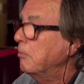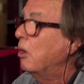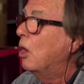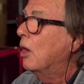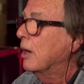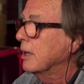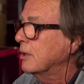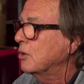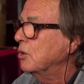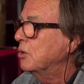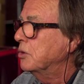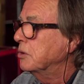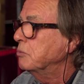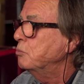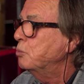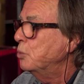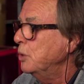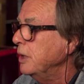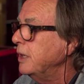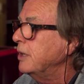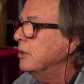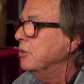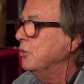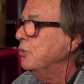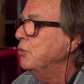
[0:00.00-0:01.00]
my God,
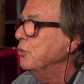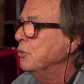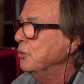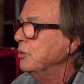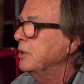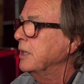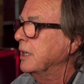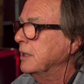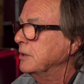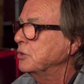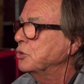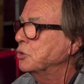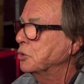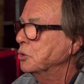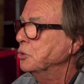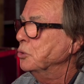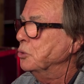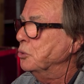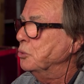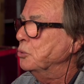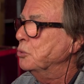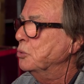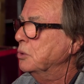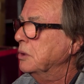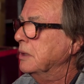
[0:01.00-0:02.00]
we could do that
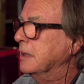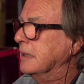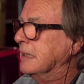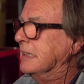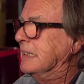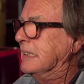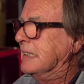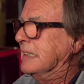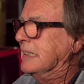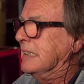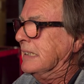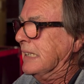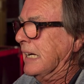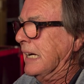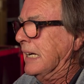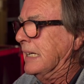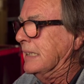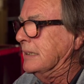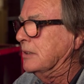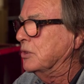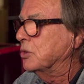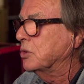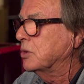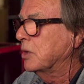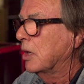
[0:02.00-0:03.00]
too.
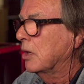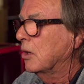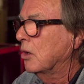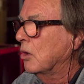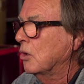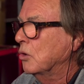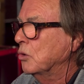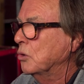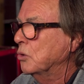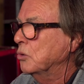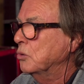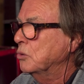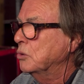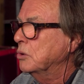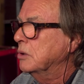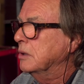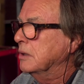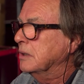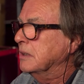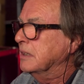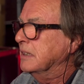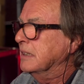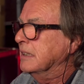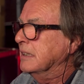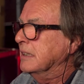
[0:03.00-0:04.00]
And so
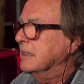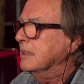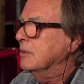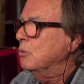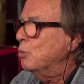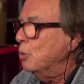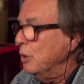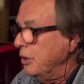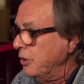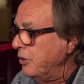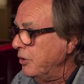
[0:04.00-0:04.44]
we